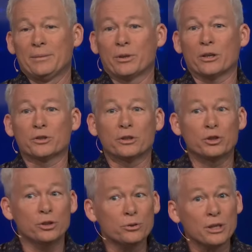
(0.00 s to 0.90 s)
Because the
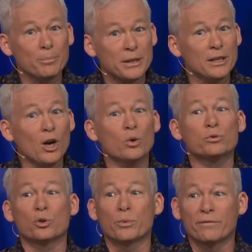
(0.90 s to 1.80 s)
Jews have been
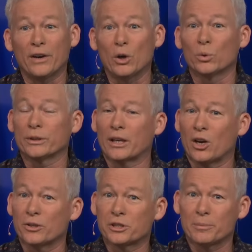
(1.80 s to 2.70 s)
known to revolt and
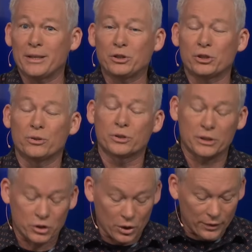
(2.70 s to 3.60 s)
cause some issues,
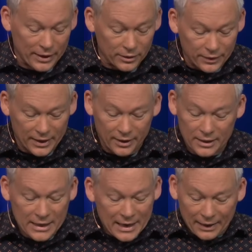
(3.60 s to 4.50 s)
and so they are
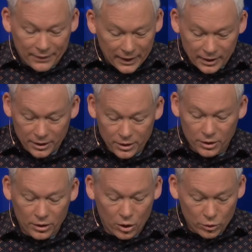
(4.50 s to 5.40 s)
there, and they
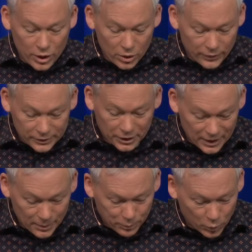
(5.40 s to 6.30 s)
hear, oh no, there's
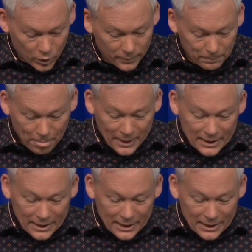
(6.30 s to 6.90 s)
an uproar,